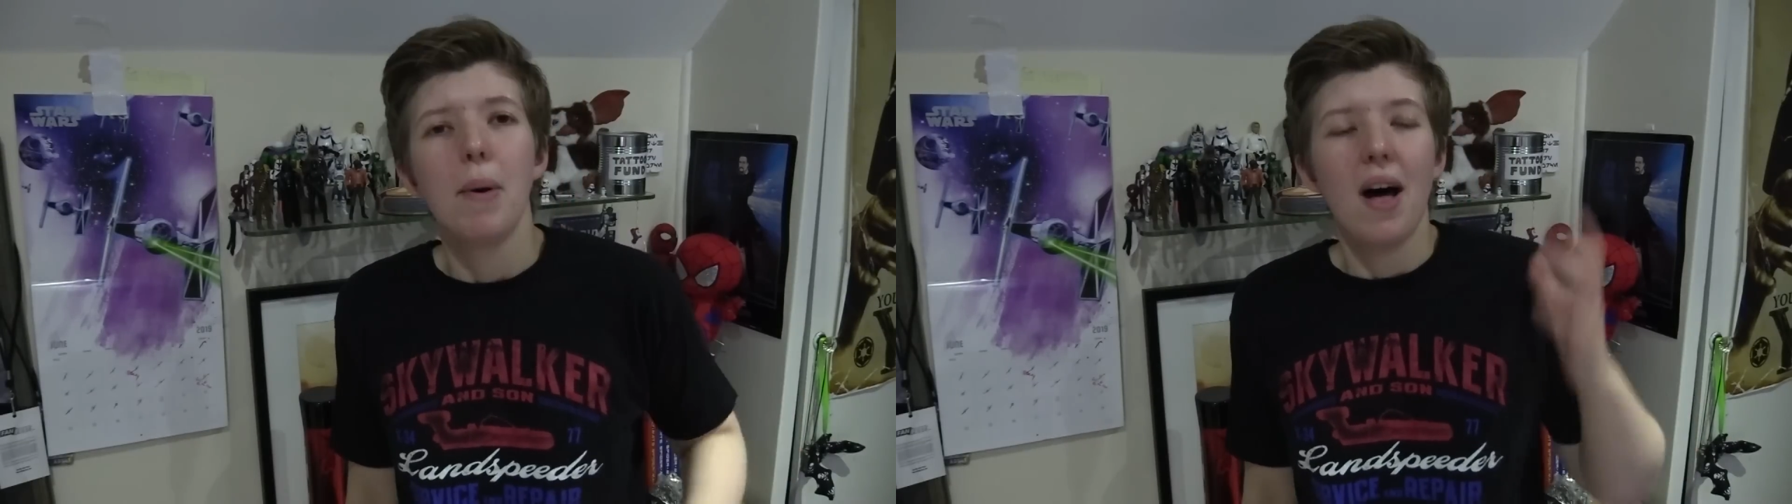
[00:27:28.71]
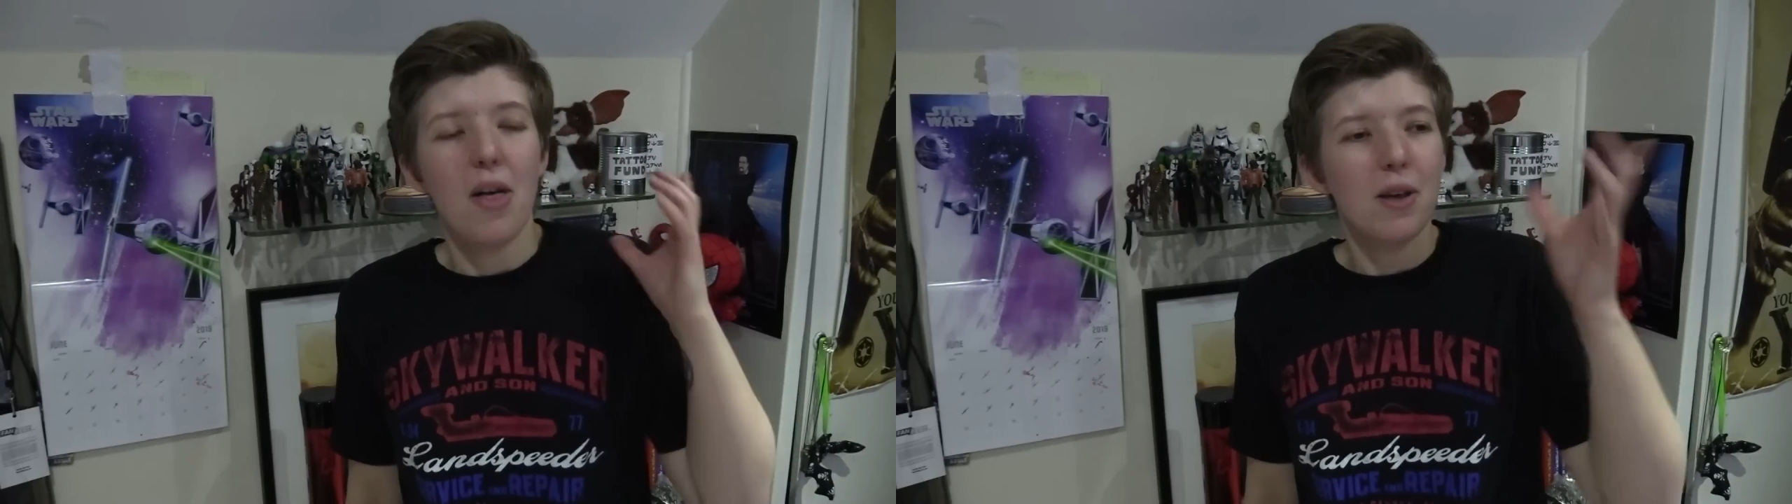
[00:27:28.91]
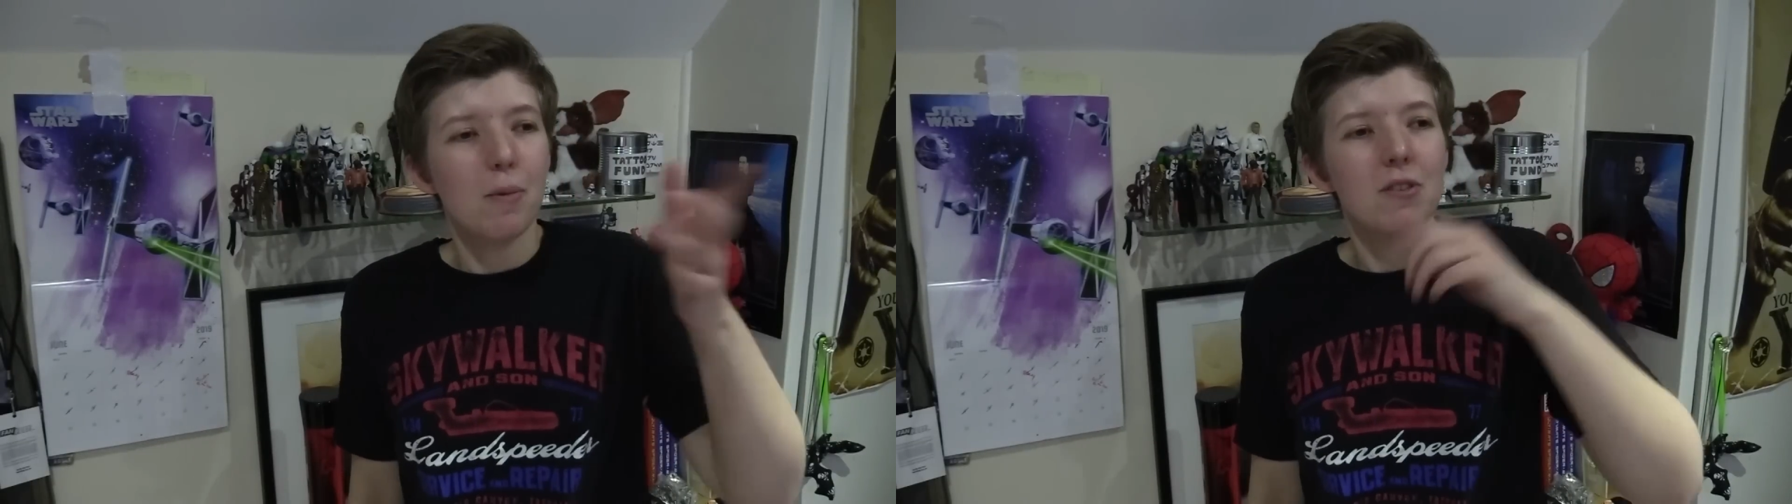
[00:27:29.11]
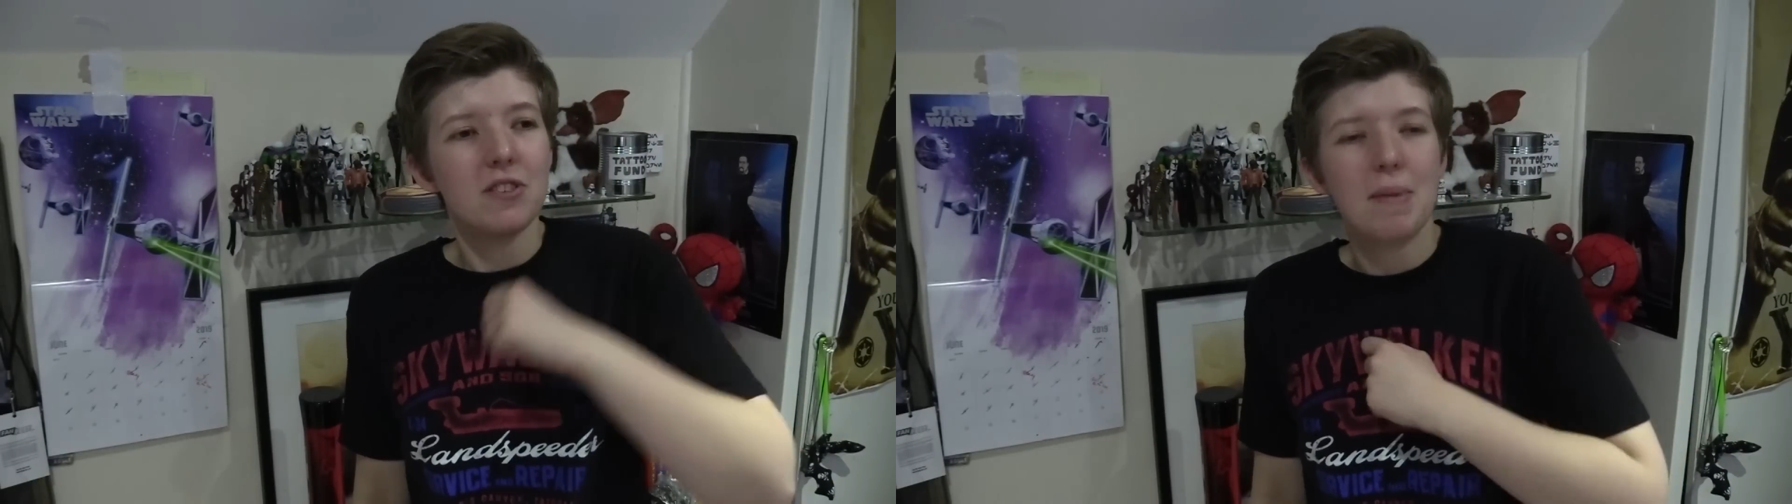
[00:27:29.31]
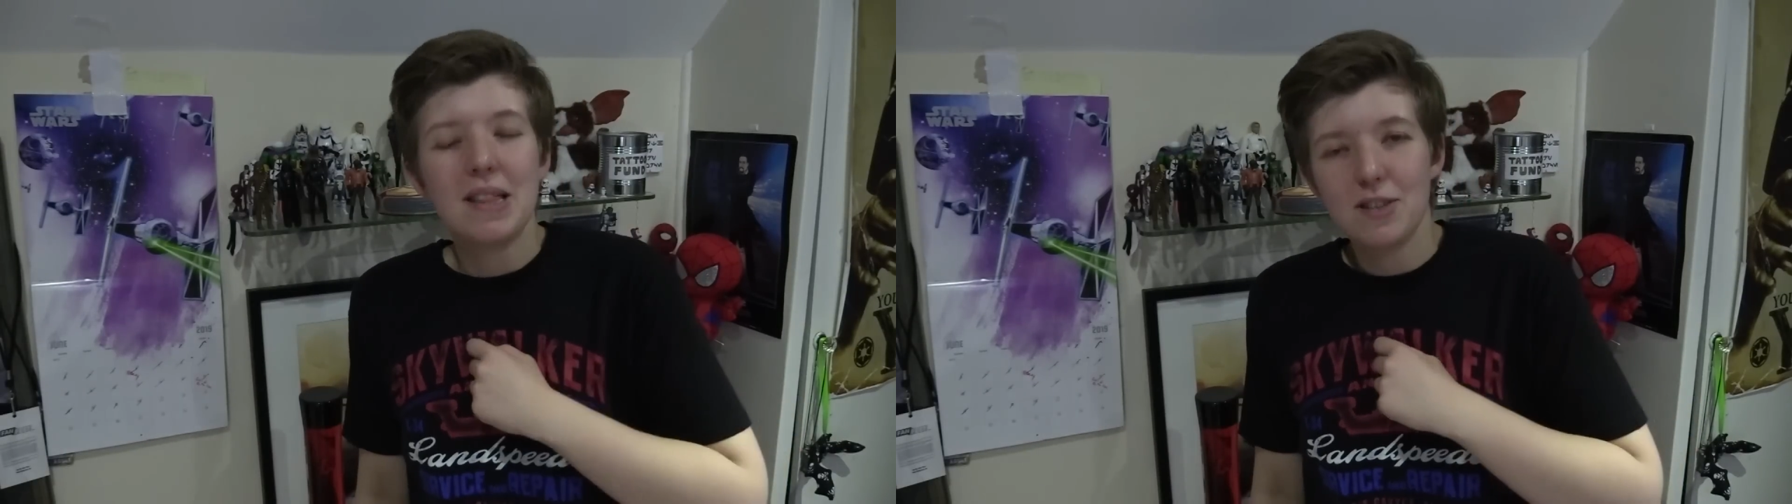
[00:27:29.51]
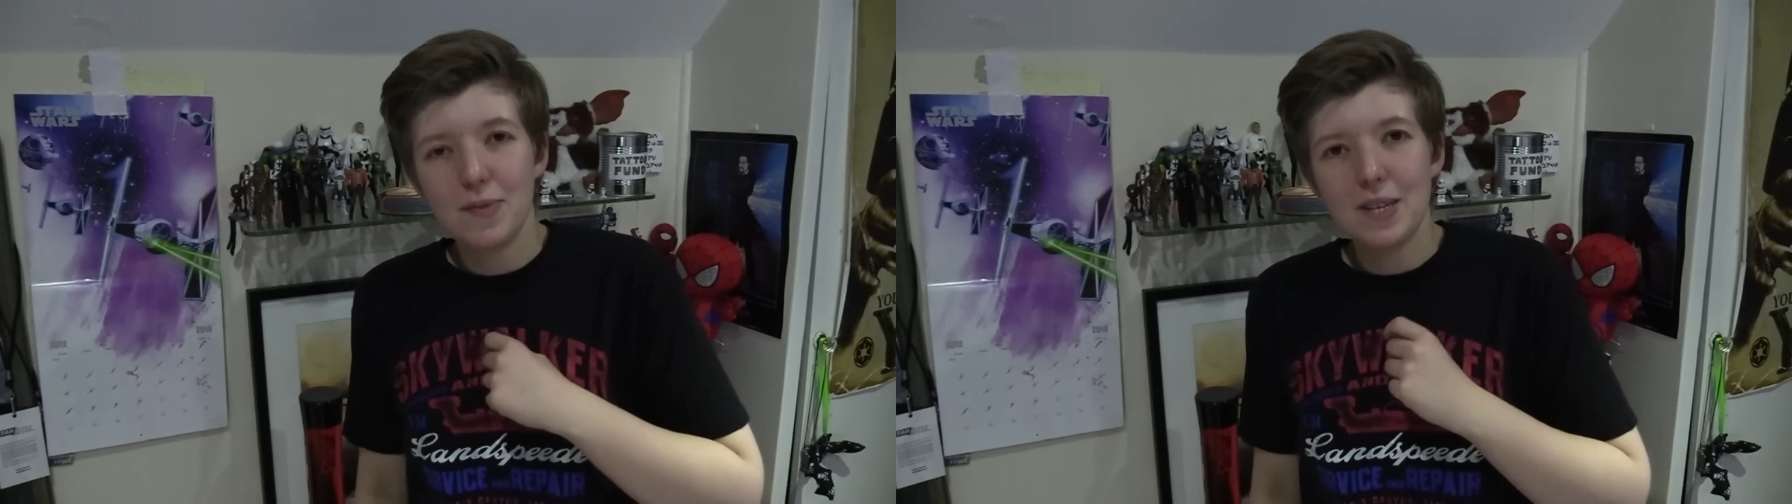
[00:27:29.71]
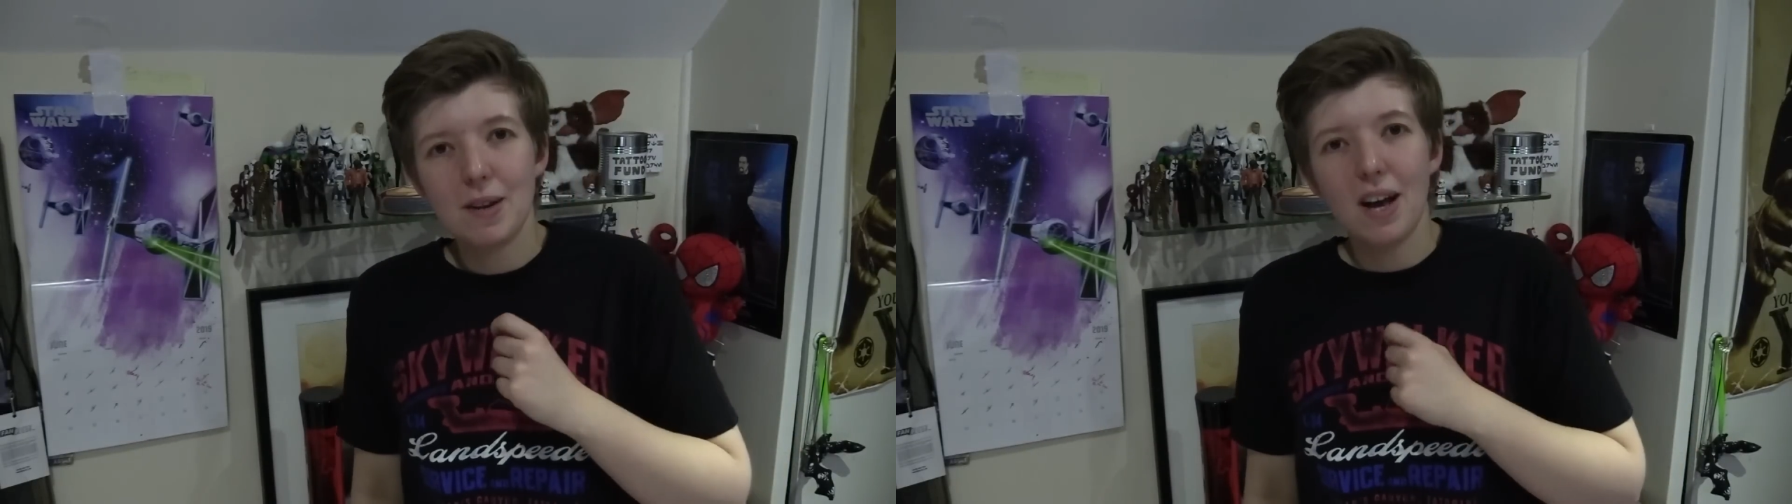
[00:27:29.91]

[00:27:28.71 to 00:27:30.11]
but I think once I make this video